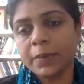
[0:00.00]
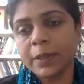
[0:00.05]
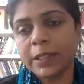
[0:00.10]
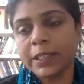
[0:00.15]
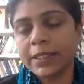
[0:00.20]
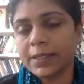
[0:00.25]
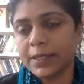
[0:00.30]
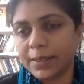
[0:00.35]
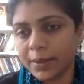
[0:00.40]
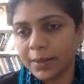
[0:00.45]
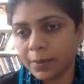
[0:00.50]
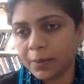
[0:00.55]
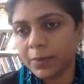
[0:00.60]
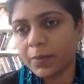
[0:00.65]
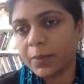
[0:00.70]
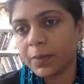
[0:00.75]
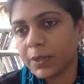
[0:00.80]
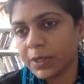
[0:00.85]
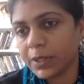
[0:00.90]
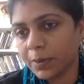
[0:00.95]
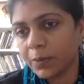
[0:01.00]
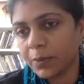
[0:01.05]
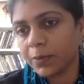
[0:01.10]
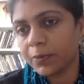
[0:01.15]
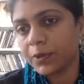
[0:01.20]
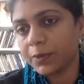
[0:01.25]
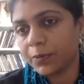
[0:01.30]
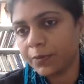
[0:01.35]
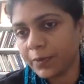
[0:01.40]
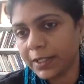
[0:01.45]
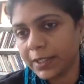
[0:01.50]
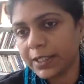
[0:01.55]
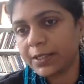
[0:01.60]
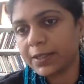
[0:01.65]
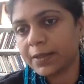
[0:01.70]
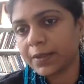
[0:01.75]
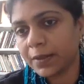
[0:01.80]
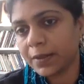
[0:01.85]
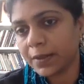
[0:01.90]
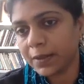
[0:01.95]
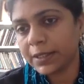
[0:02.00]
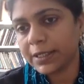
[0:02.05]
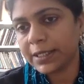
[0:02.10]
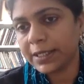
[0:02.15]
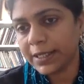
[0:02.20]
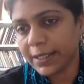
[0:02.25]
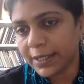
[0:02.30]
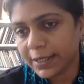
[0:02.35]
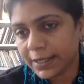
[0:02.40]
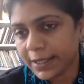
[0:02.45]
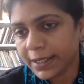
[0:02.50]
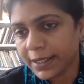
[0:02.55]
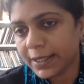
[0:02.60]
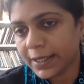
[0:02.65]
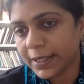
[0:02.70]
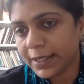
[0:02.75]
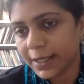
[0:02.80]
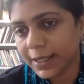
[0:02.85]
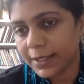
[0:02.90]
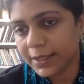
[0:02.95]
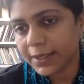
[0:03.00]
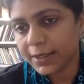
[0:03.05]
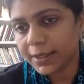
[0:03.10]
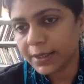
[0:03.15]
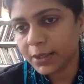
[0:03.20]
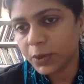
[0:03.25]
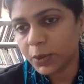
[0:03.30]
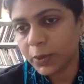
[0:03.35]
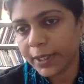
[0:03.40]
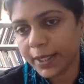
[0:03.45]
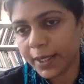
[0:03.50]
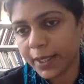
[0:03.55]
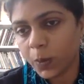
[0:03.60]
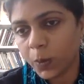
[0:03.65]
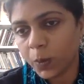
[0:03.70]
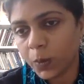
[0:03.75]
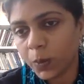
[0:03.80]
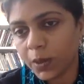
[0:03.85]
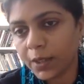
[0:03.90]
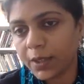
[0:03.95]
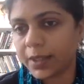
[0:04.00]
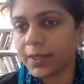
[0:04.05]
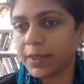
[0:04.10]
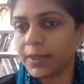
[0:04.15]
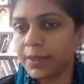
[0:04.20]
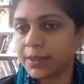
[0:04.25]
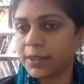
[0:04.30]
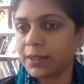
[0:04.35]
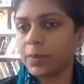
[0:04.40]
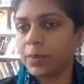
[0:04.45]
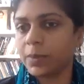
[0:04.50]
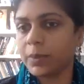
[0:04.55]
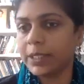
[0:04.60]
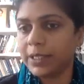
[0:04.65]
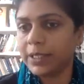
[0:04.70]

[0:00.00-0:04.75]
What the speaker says: in some of the fields are directly connected to care work and some